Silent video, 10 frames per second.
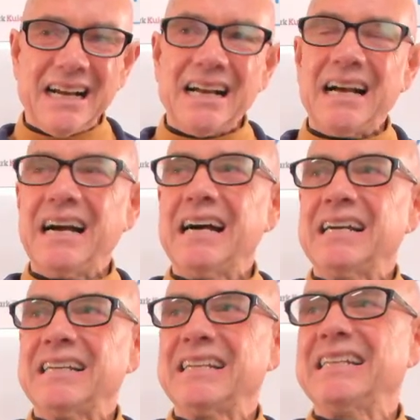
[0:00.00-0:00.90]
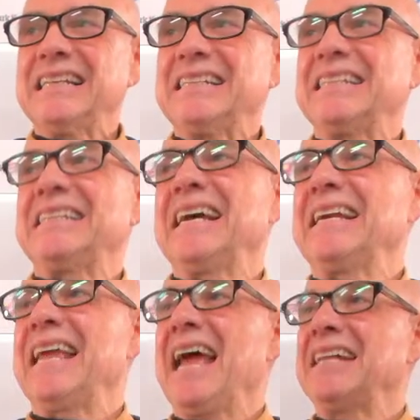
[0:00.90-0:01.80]
Ah, it, it, I
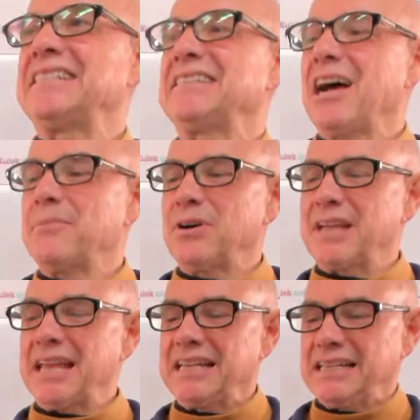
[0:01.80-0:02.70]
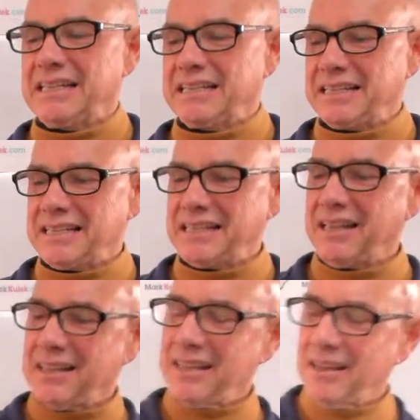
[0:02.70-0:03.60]
can't stop. Okay,
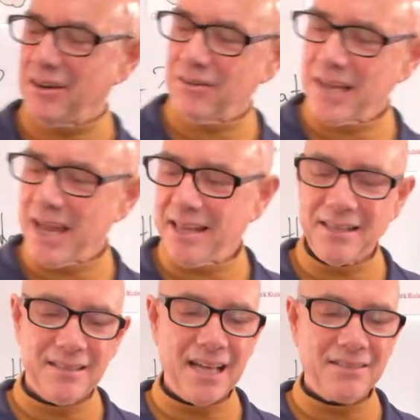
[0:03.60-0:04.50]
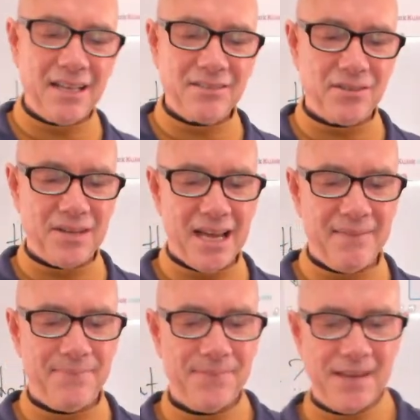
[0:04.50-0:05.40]
okay, that that's okay.
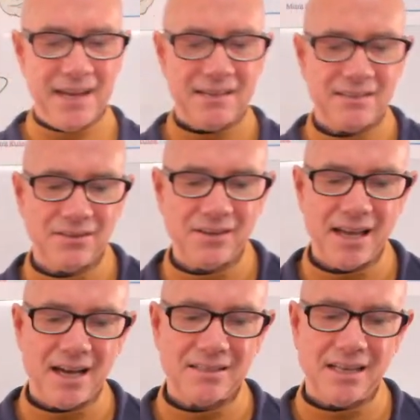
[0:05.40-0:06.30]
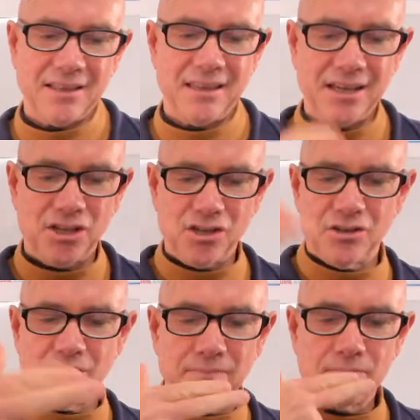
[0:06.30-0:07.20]
Yeah, okay, Azza, thank
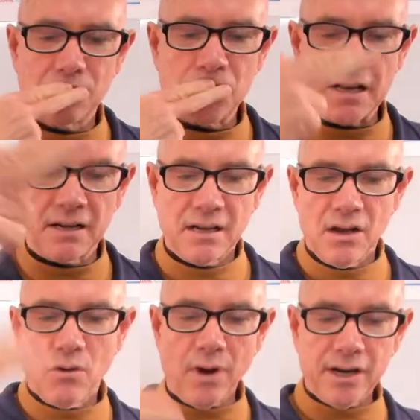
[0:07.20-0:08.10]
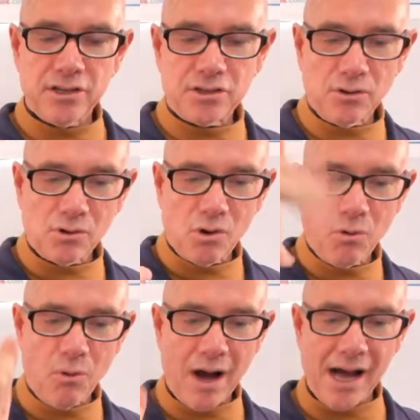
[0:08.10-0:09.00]
you. Why are you so
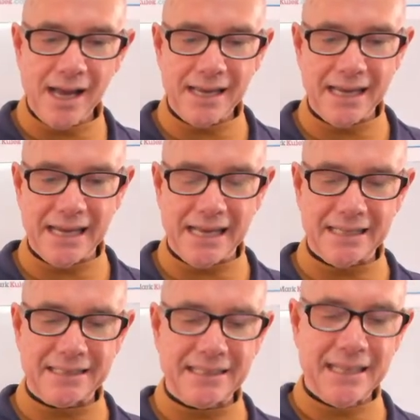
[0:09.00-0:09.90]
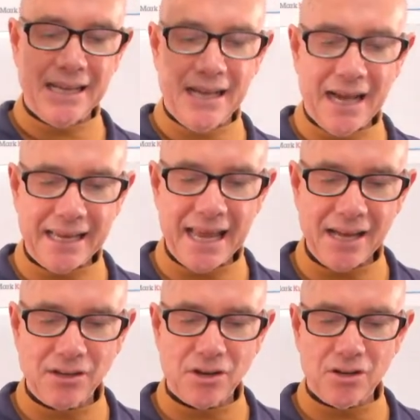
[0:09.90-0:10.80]
quiet? I
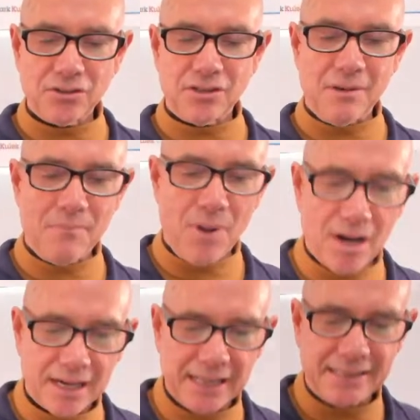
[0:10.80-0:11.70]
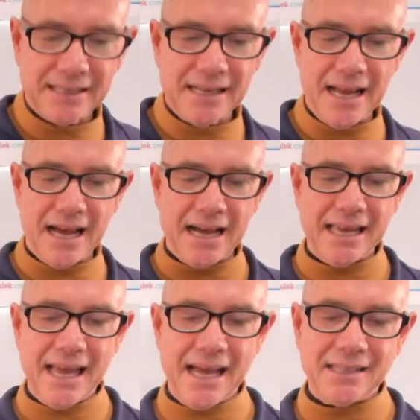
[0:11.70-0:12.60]
can't go to the market today. I
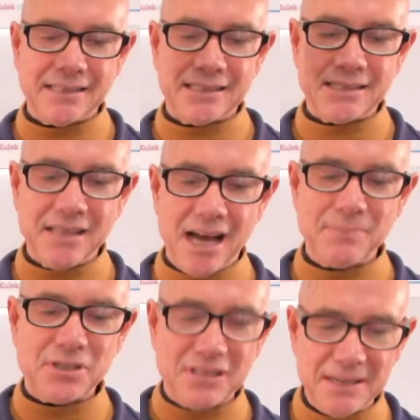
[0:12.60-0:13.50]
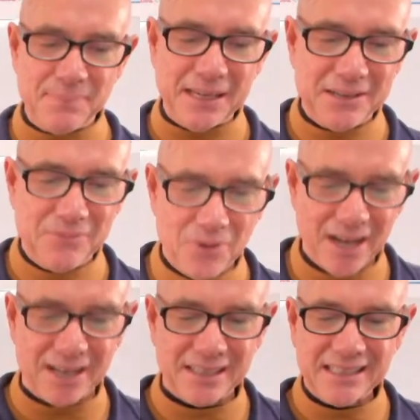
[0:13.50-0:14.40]
can't stop sleeping
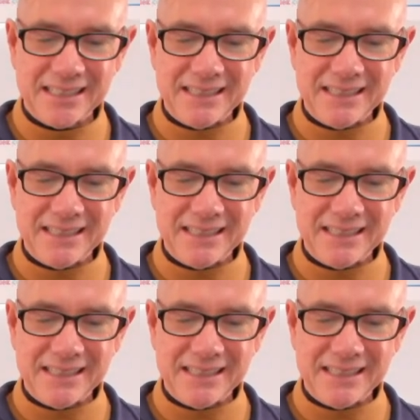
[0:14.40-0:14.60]
well.